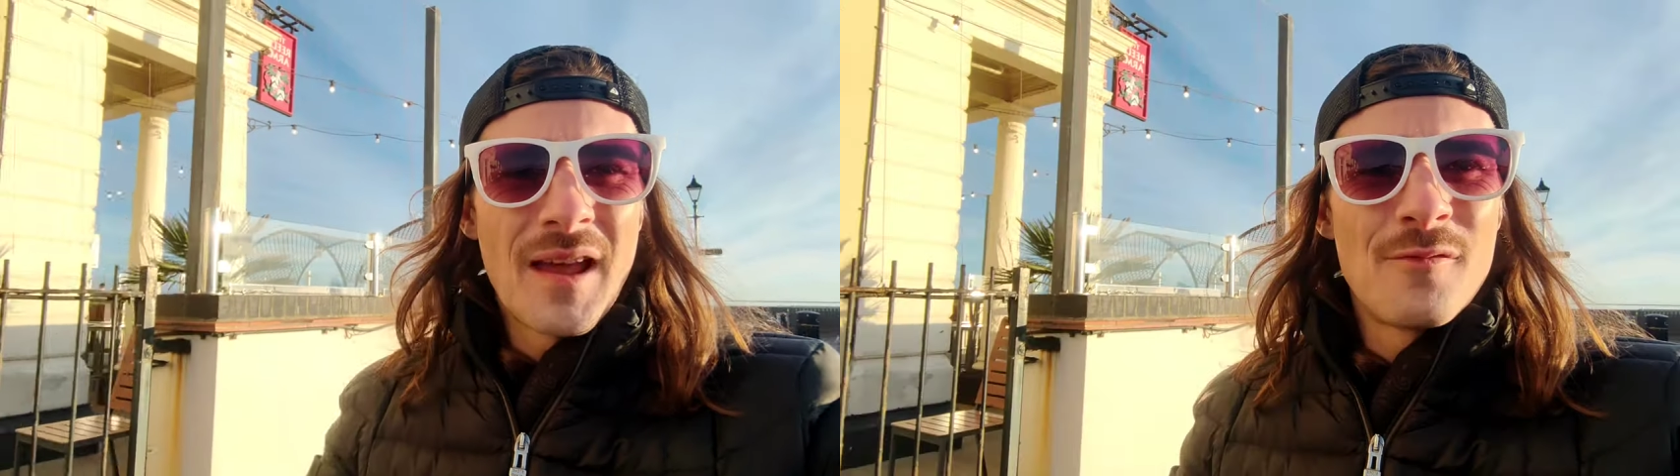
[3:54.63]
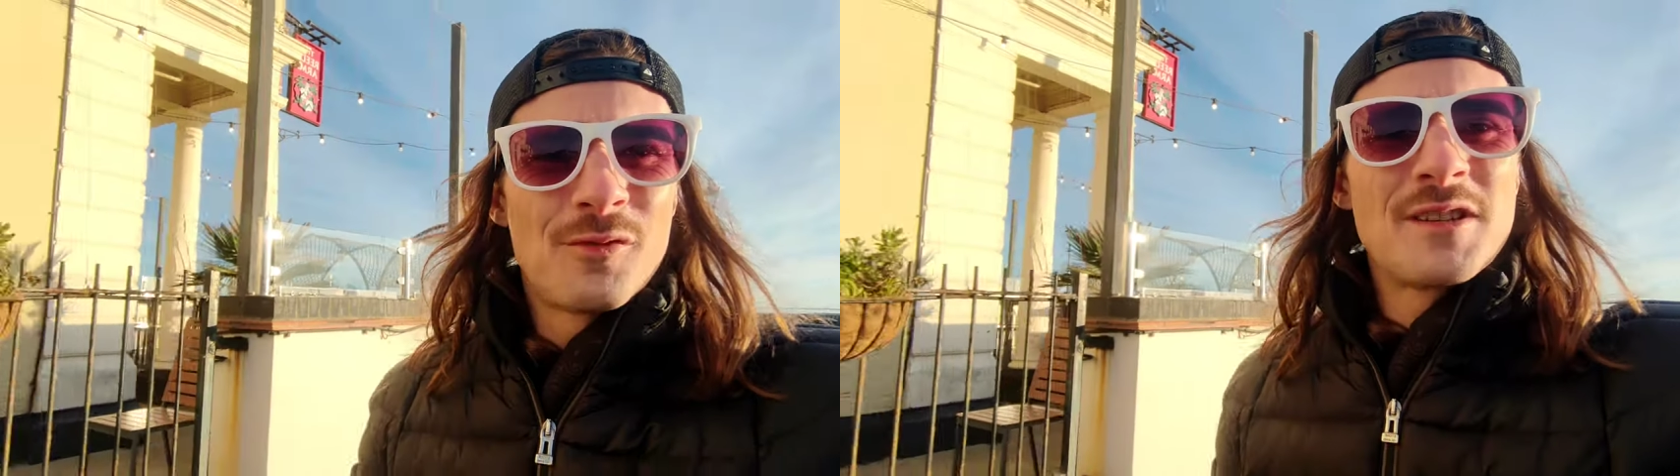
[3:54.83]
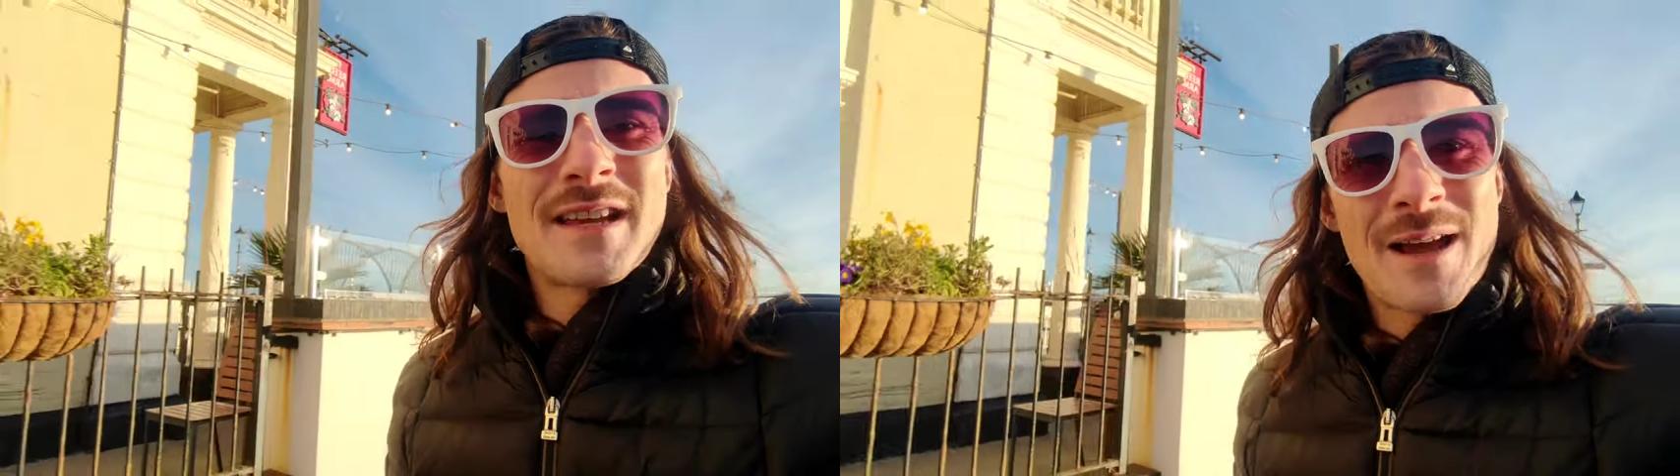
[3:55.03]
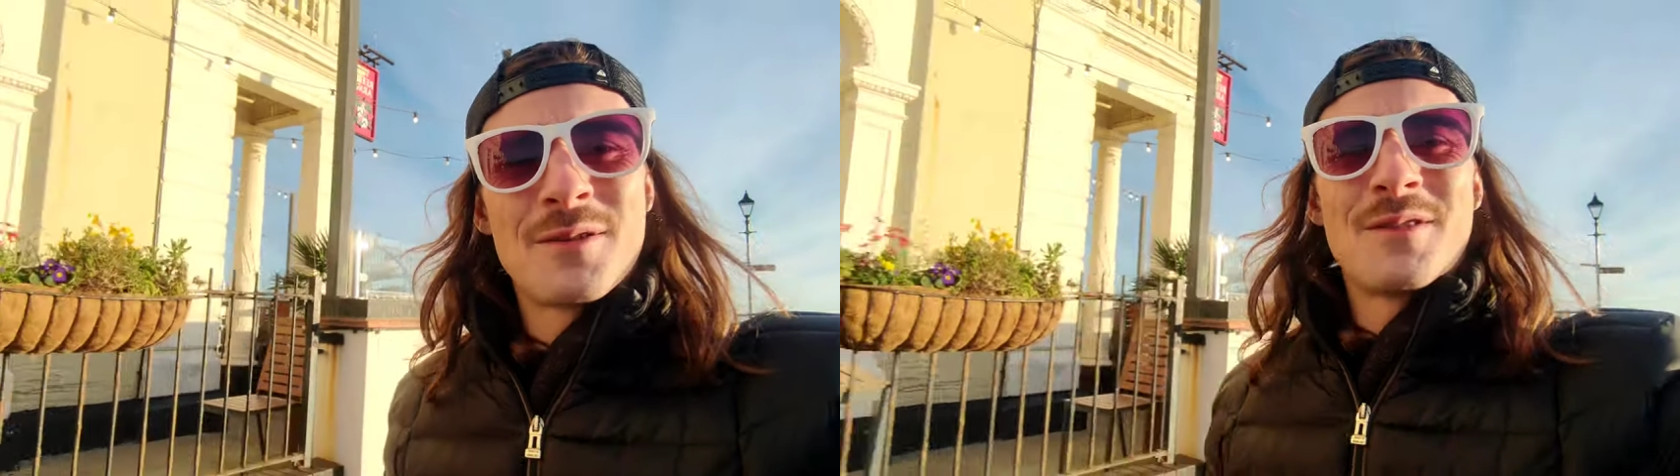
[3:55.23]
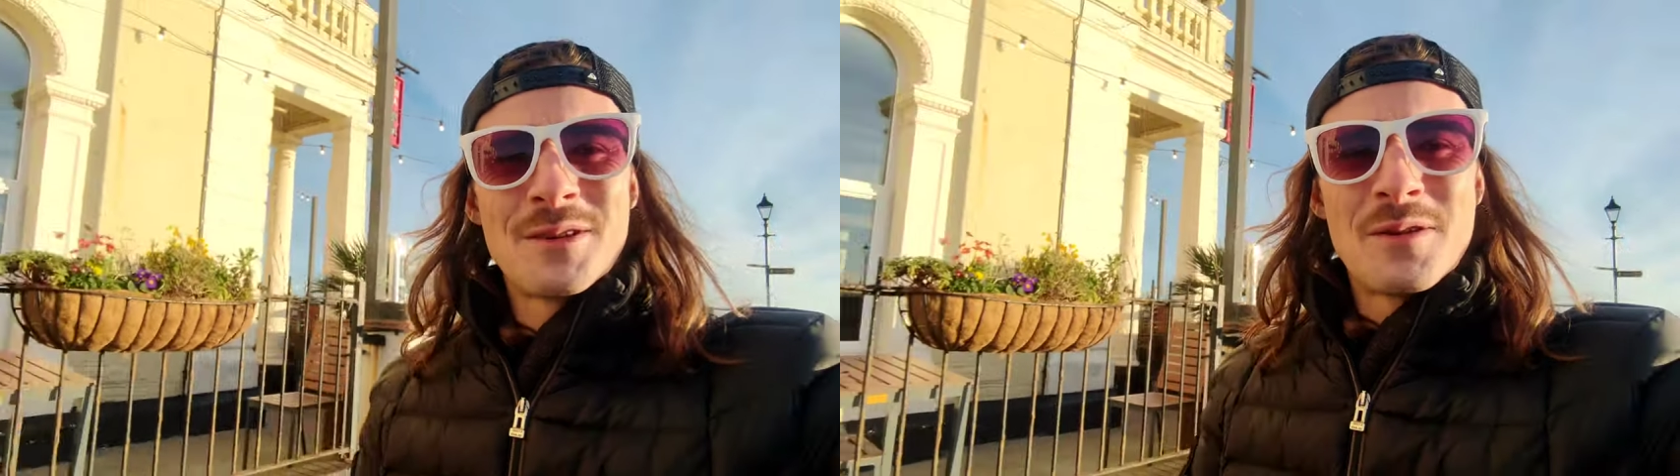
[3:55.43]
Every
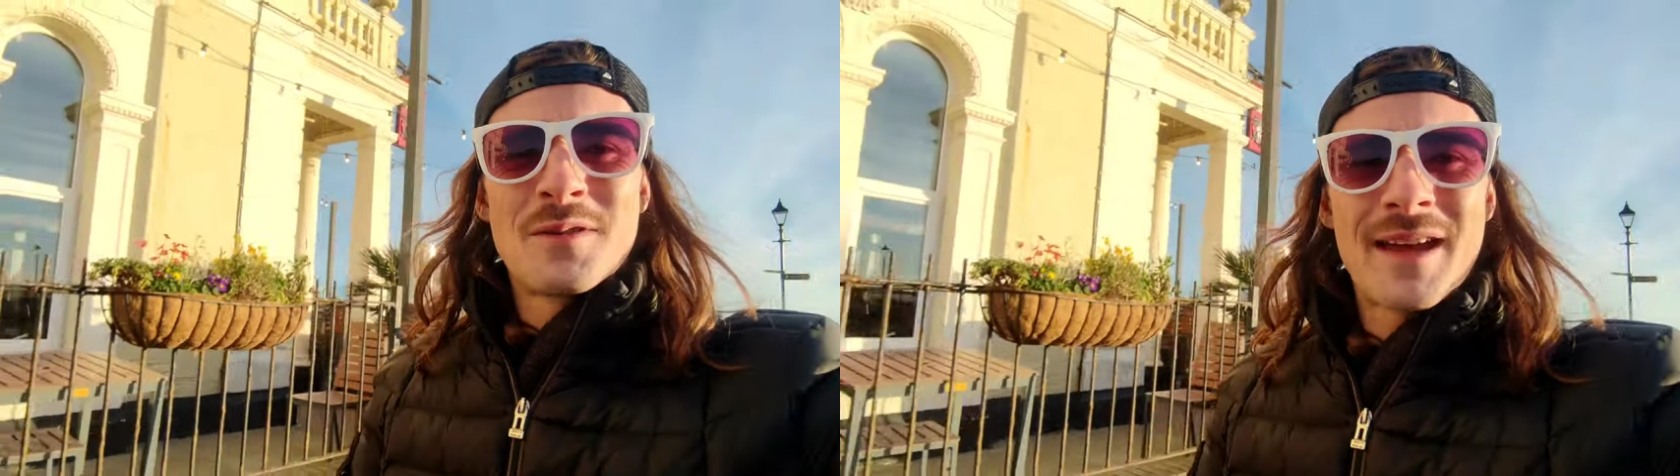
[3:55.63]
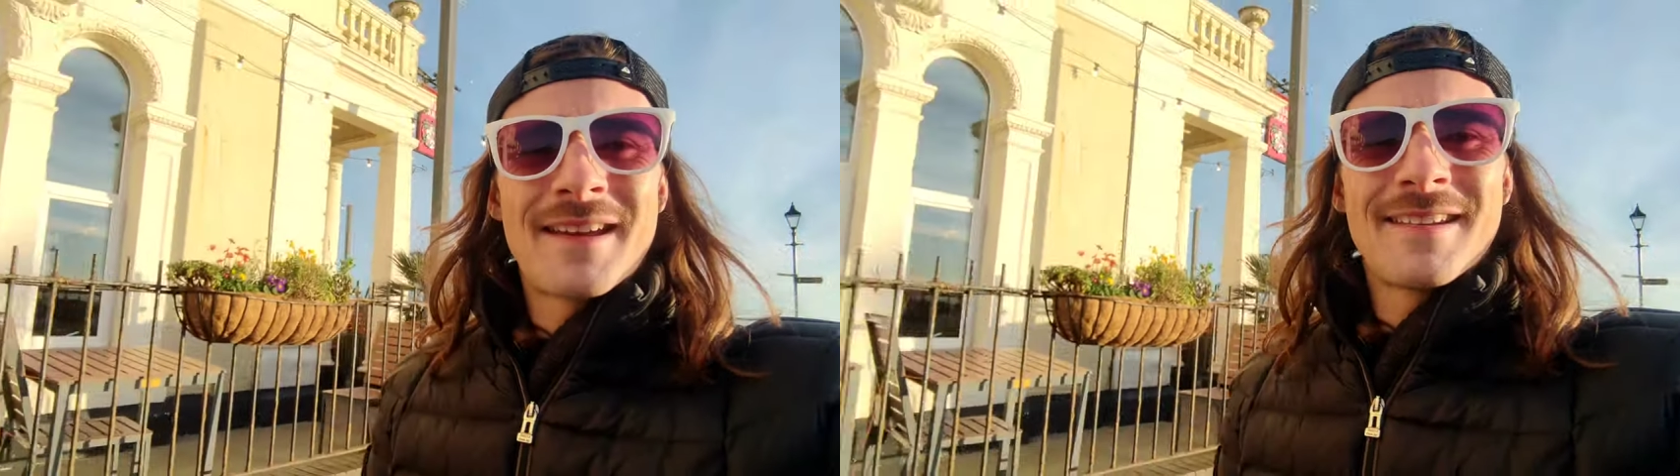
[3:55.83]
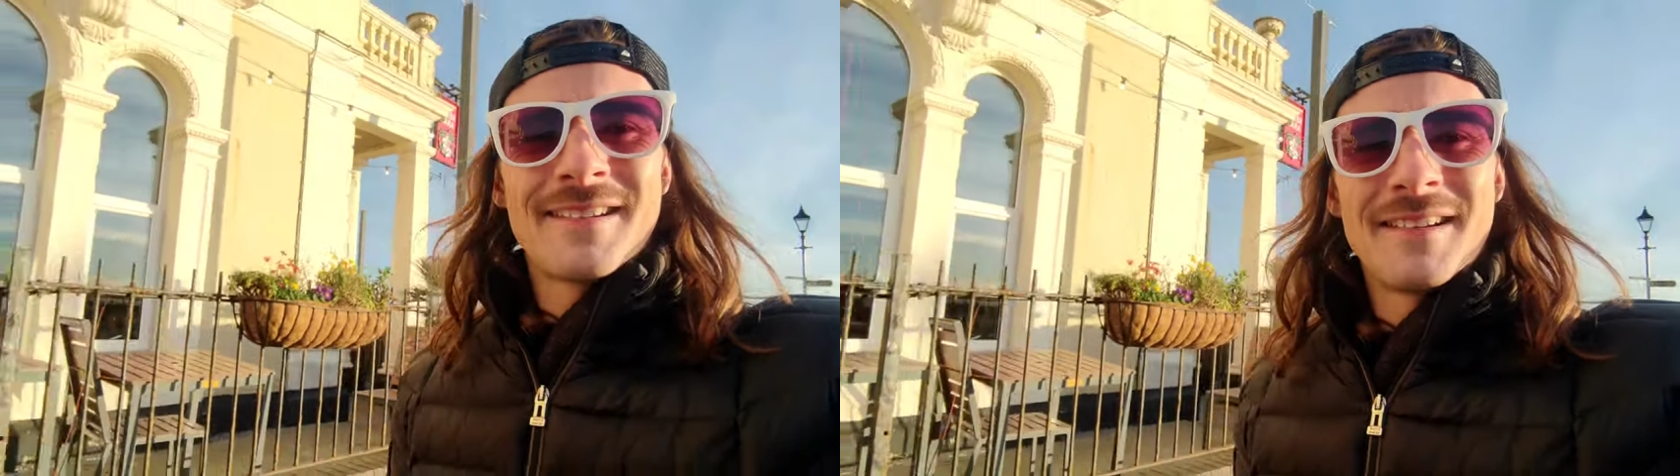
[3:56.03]
town in the UK